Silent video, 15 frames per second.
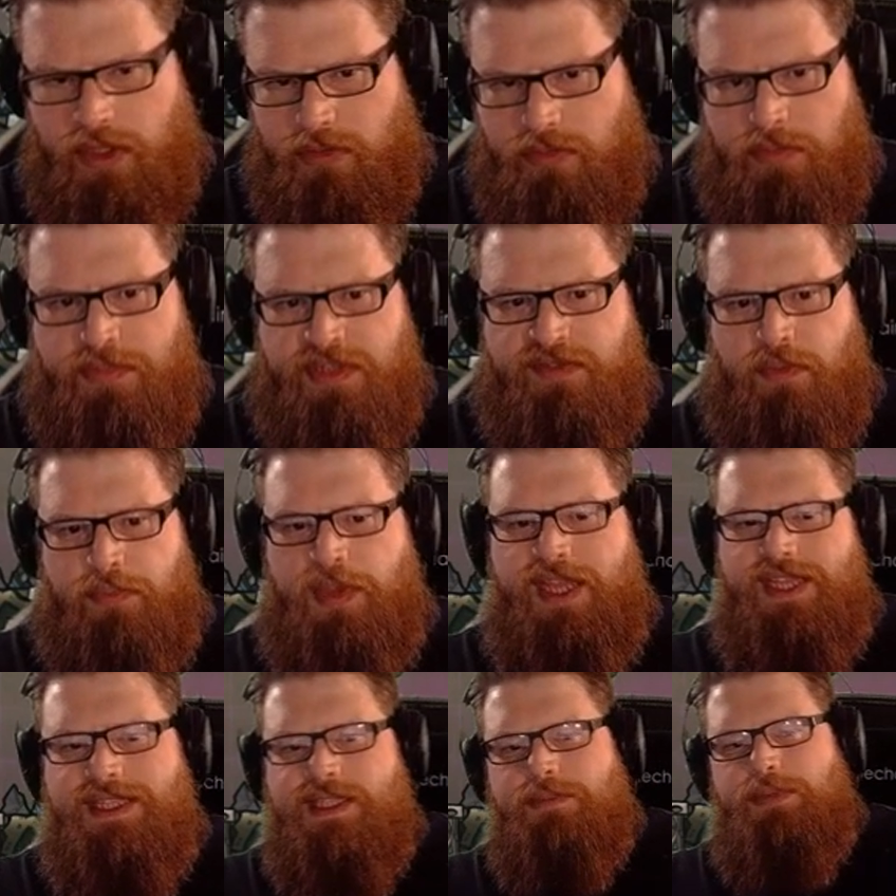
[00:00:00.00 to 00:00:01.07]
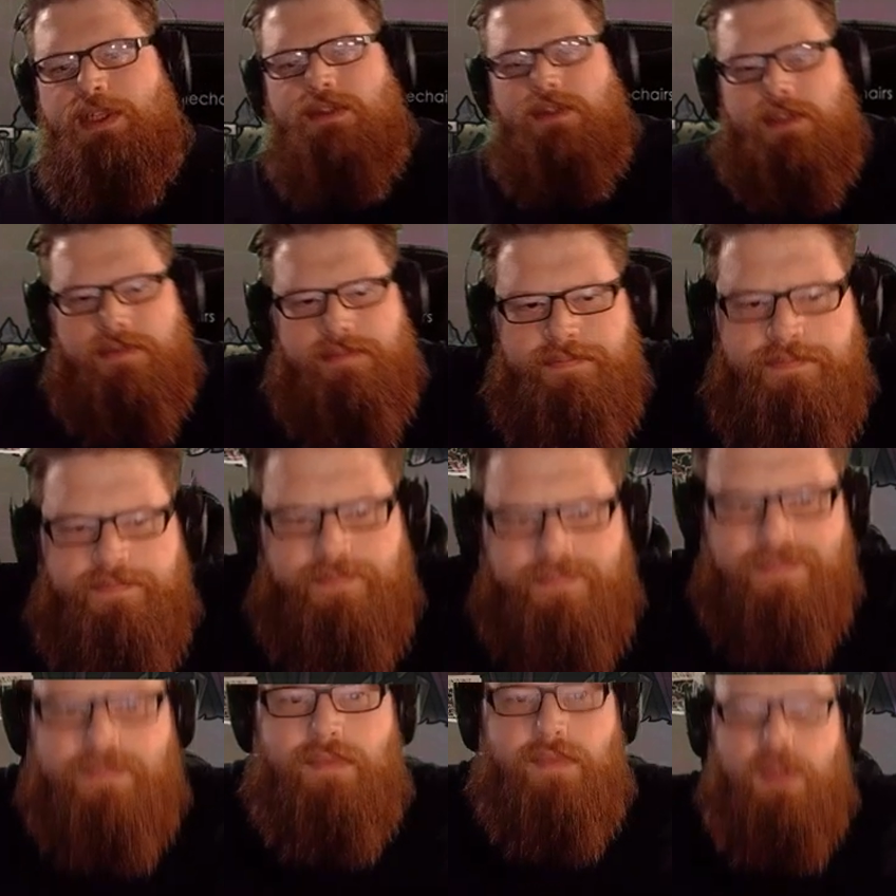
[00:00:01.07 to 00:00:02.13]
bit of a pain to build,
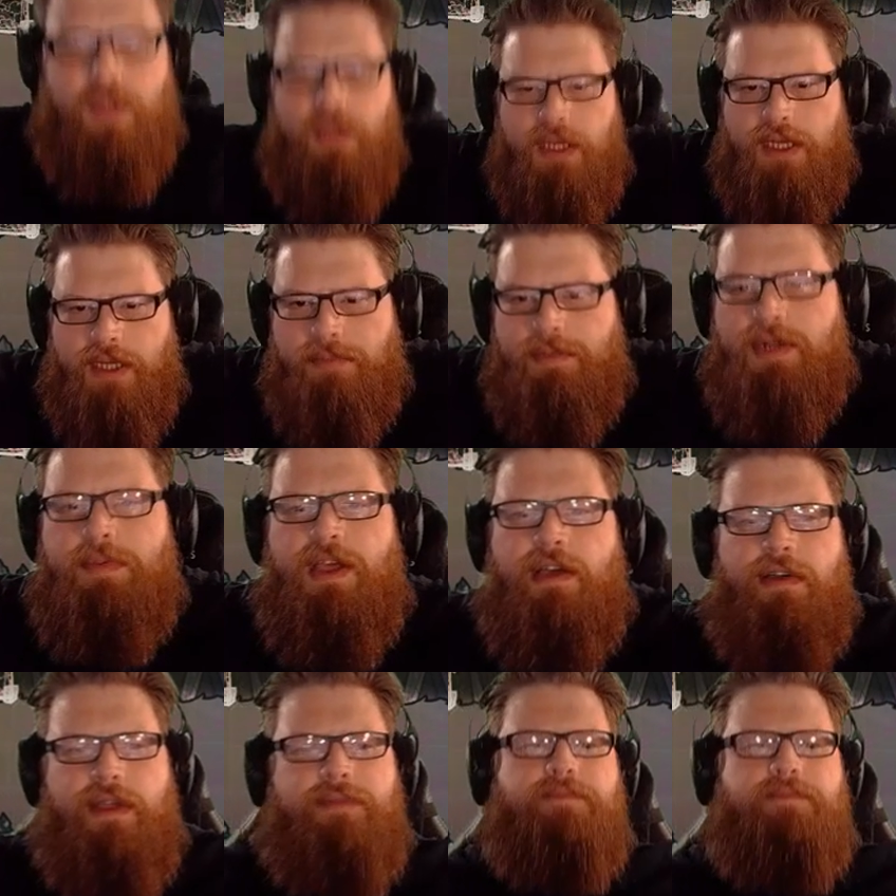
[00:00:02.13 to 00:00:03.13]
but it'll be alright.